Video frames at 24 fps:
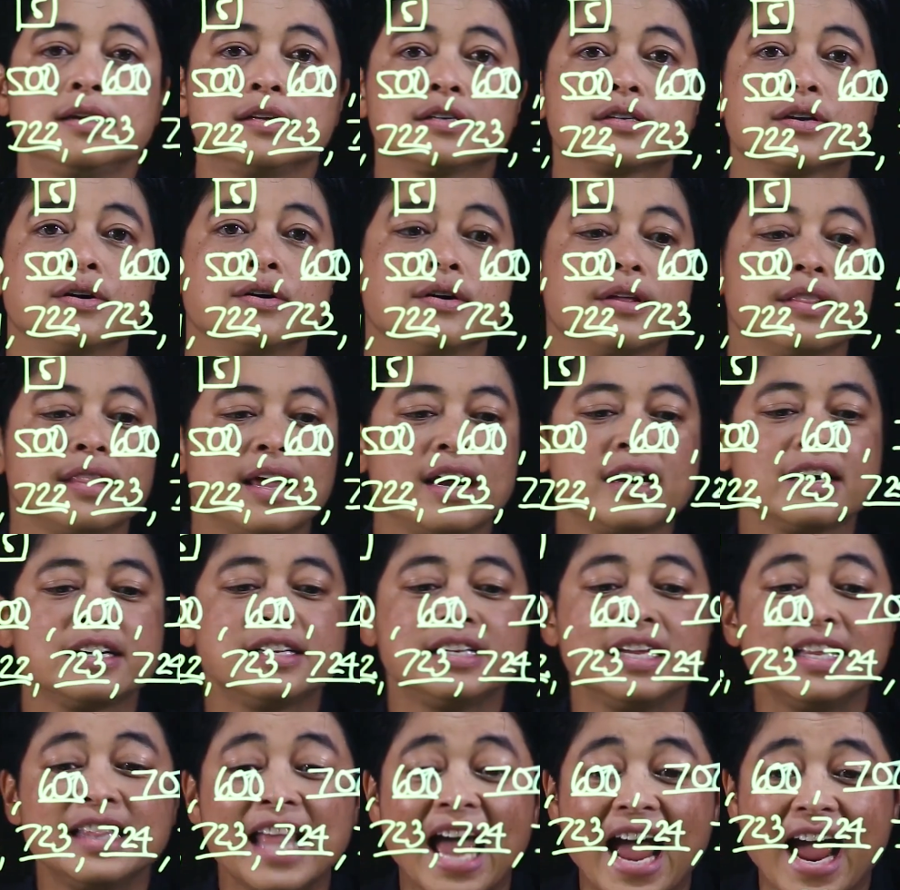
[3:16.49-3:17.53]
So
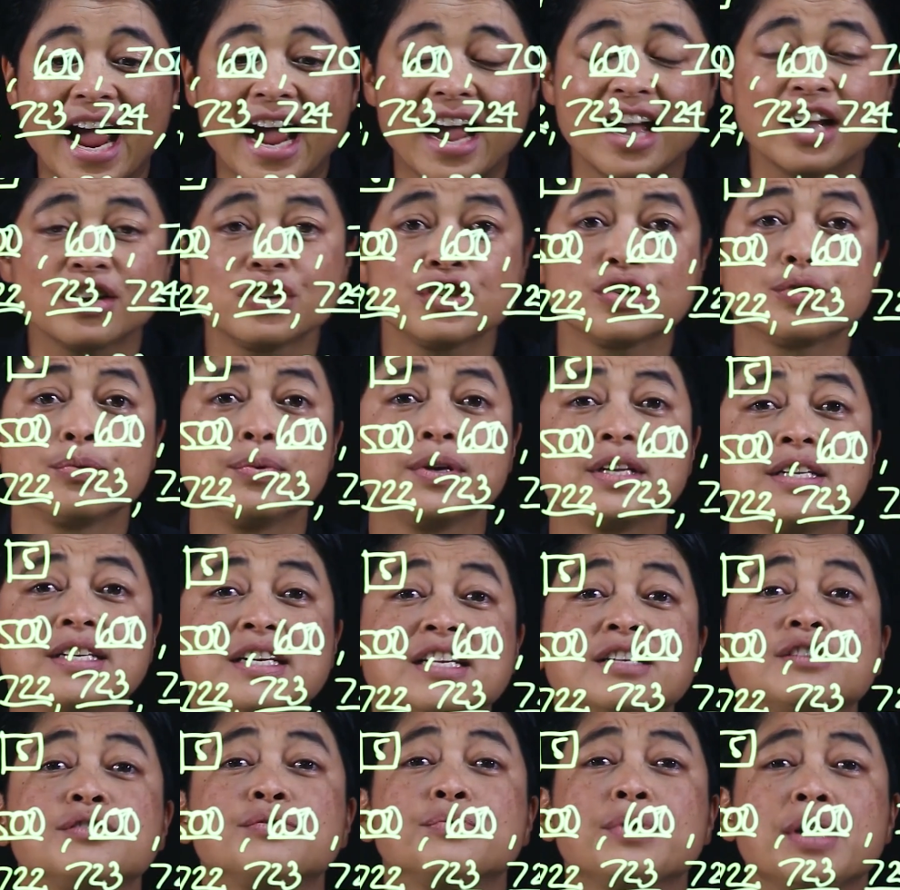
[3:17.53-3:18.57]
there's the dash, which
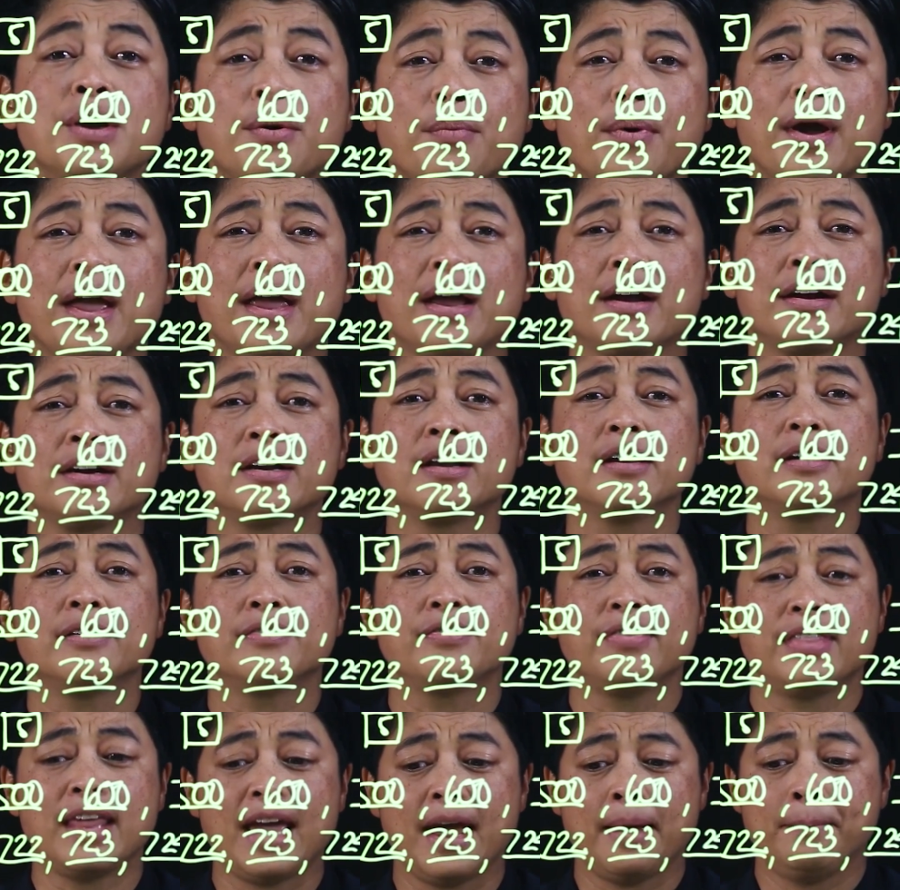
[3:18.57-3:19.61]
is required
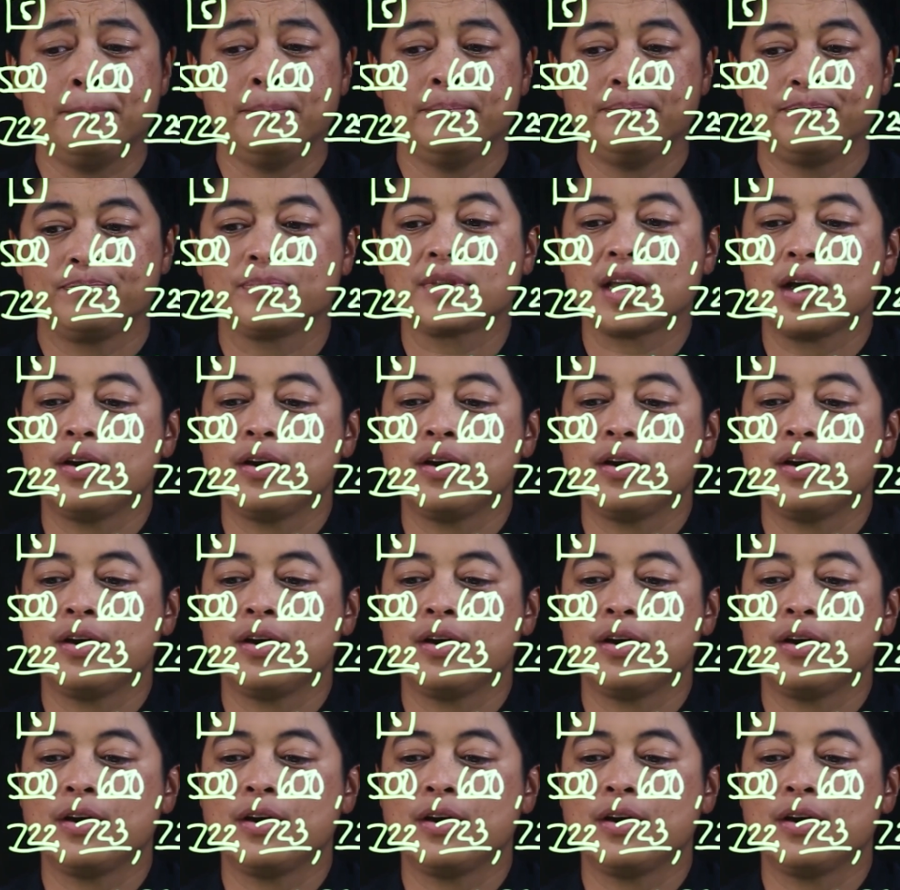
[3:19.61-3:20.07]
of them.